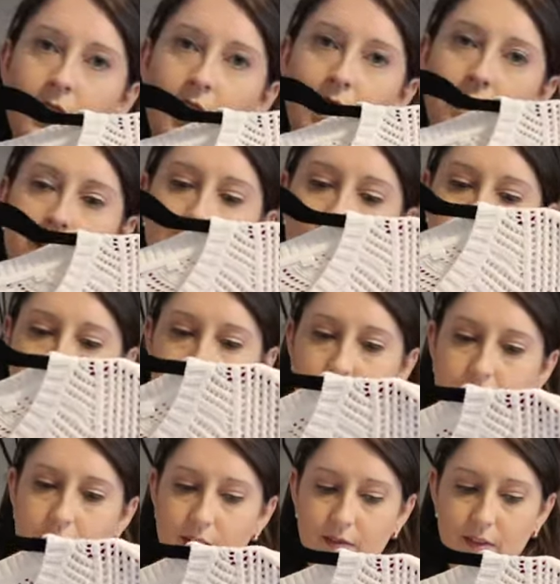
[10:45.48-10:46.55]
I did
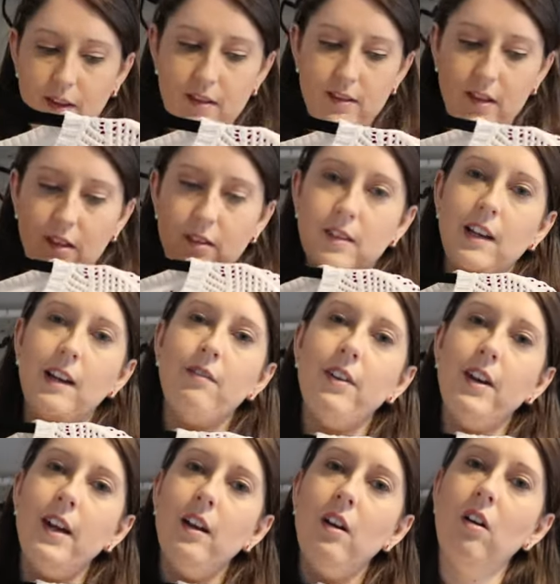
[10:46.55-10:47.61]
really love this. I used to live
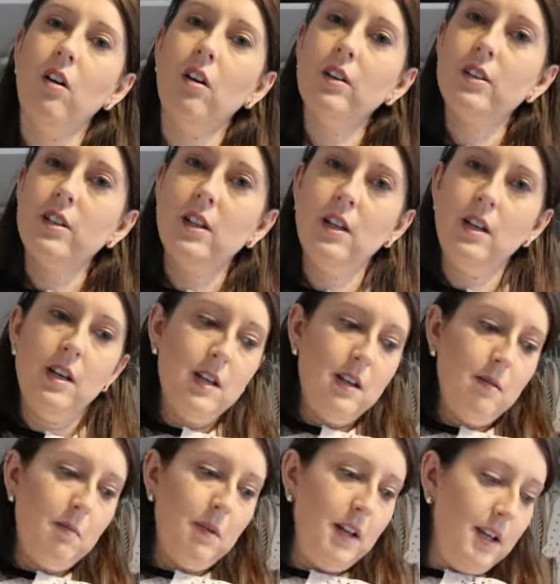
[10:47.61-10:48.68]
in it a lot,
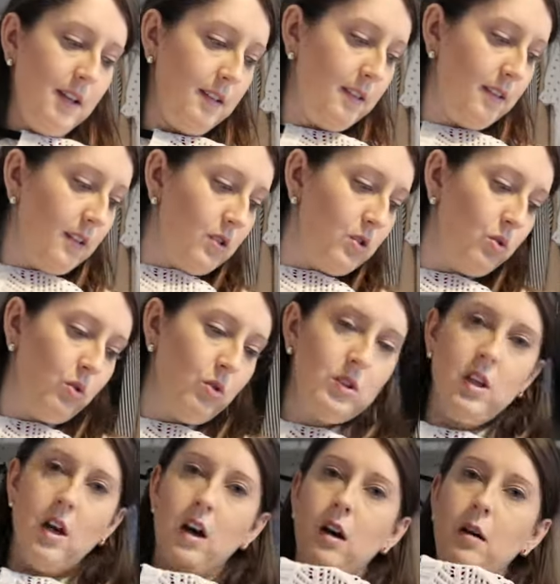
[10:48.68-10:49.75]
but it is a
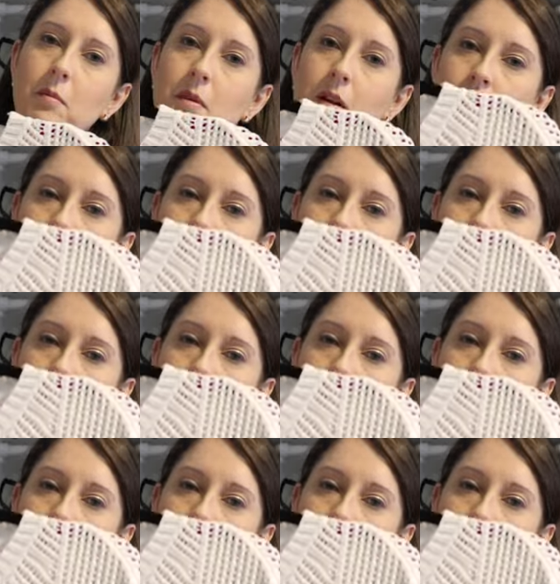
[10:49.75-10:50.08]
short arm